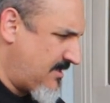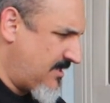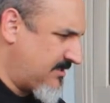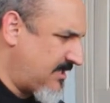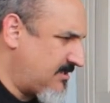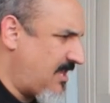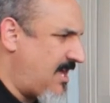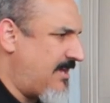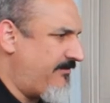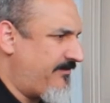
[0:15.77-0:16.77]
It says
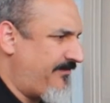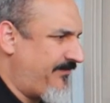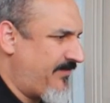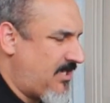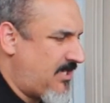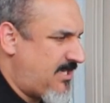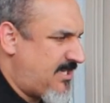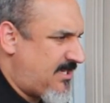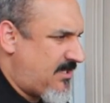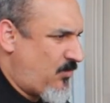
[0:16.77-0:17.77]
live.
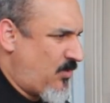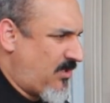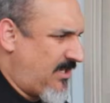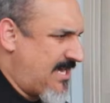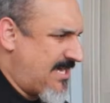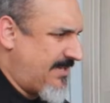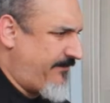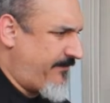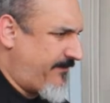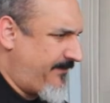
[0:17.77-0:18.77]
We're
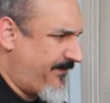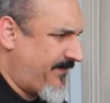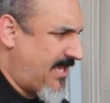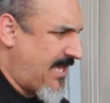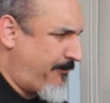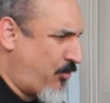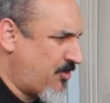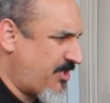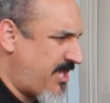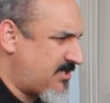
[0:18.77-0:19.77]
live.
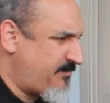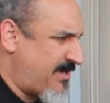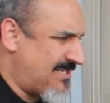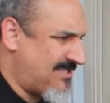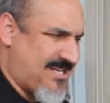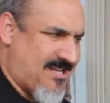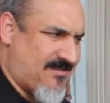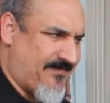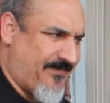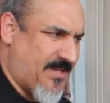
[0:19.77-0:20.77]
Porchcast
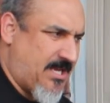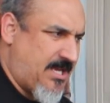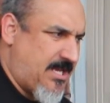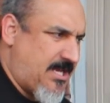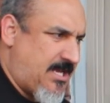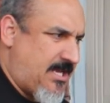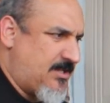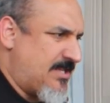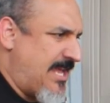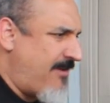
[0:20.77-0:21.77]
Pottstown.
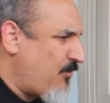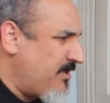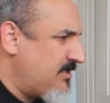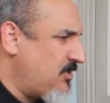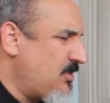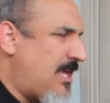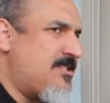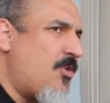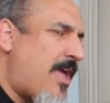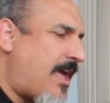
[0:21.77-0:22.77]
I
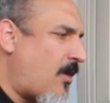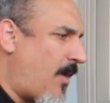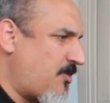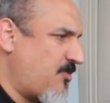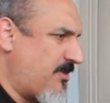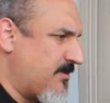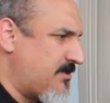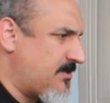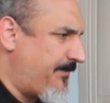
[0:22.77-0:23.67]
still get questions.